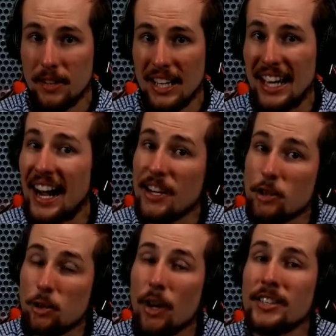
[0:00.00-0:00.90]
And I
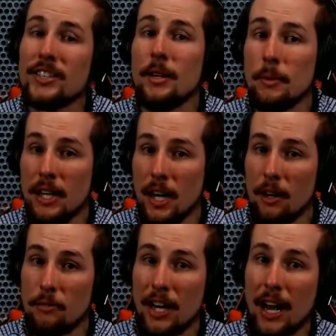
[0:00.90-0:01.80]
trust Him
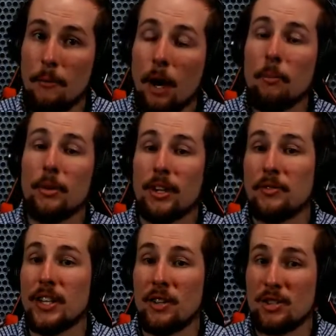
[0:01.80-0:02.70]
enough, and I'm humble enough
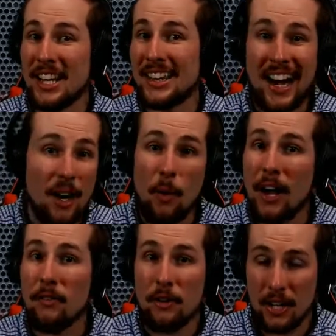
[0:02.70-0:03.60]
to understand that I don't
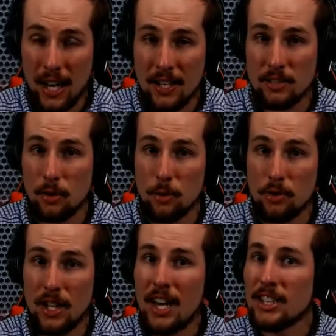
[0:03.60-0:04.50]
have all the
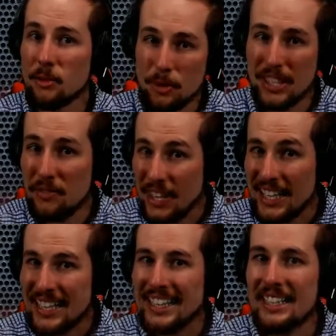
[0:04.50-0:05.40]
answers to believe that
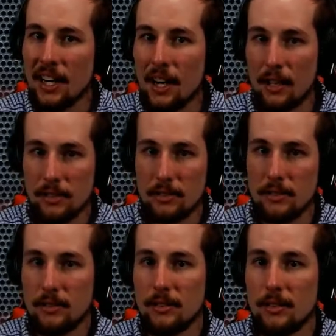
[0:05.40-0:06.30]
He does.
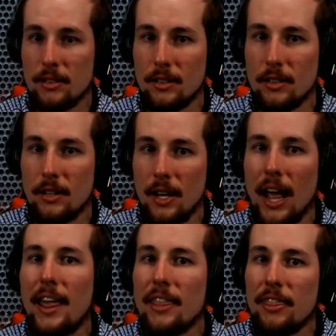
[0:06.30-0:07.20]

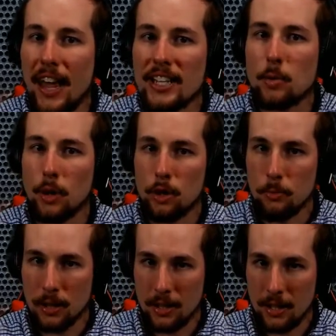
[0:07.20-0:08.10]
That's where
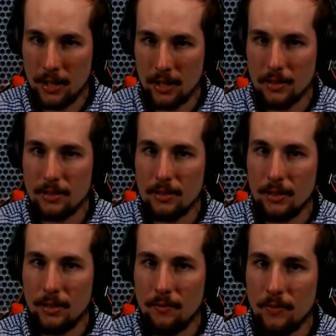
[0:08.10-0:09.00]
humility leads.
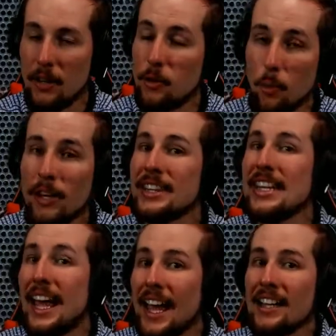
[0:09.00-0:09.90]
If you want the
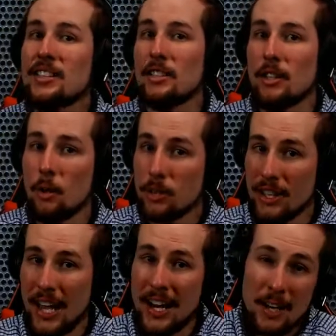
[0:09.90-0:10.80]
antidote to
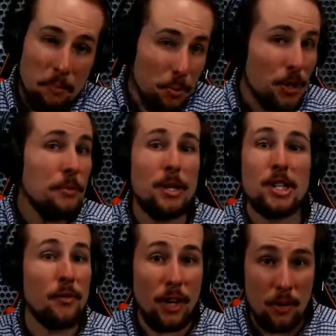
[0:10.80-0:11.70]
that and pretty much
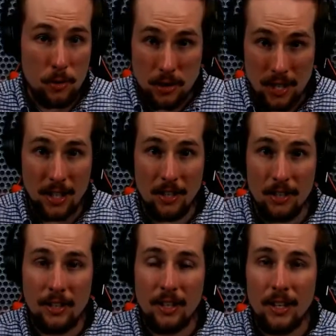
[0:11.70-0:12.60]
every other
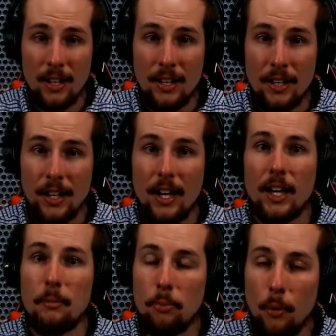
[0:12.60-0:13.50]
sin,
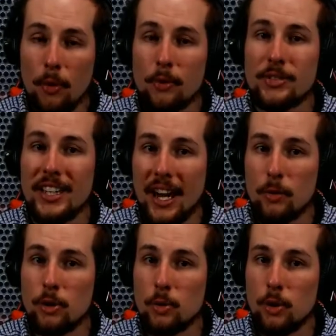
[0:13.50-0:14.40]
it boils down
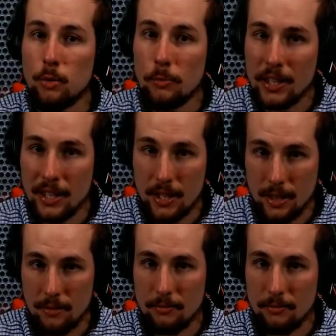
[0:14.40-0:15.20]
to humility